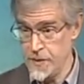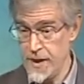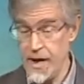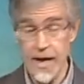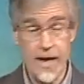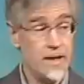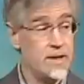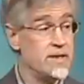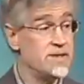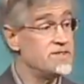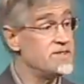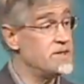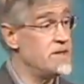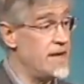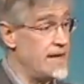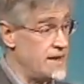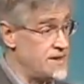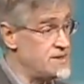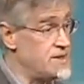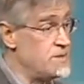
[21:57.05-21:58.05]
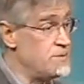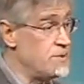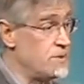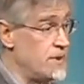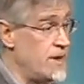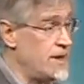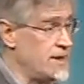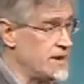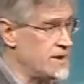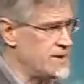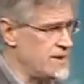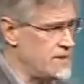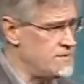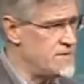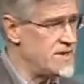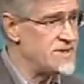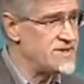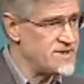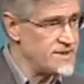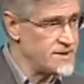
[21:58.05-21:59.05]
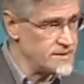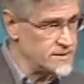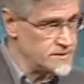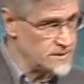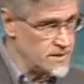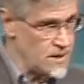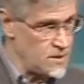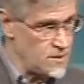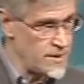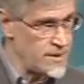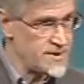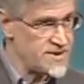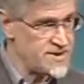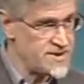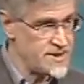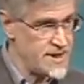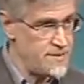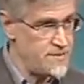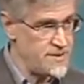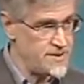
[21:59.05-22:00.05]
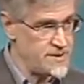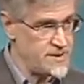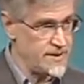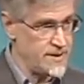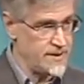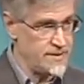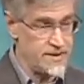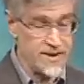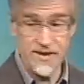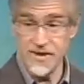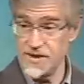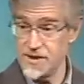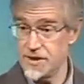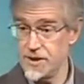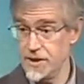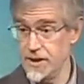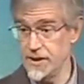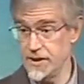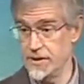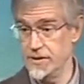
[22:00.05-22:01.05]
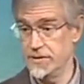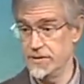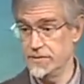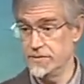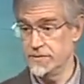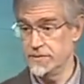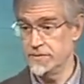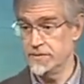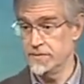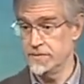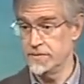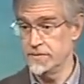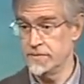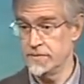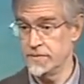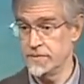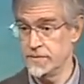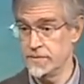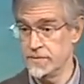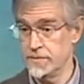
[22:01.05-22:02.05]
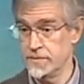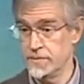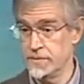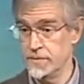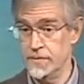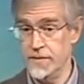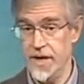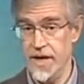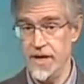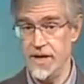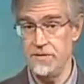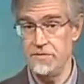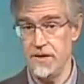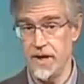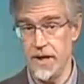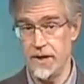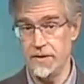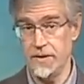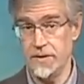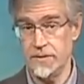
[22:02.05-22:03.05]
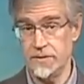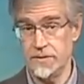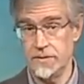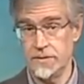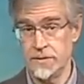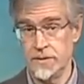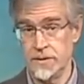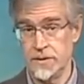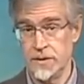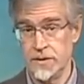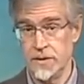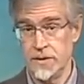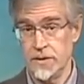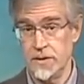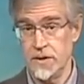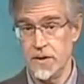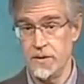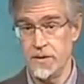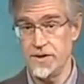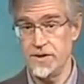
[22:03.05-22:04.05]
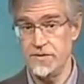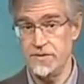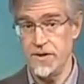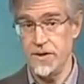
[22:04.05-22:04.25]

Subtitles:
And it's an antipyretic. That means it lowers temperature. This is good. Antiviral, lowers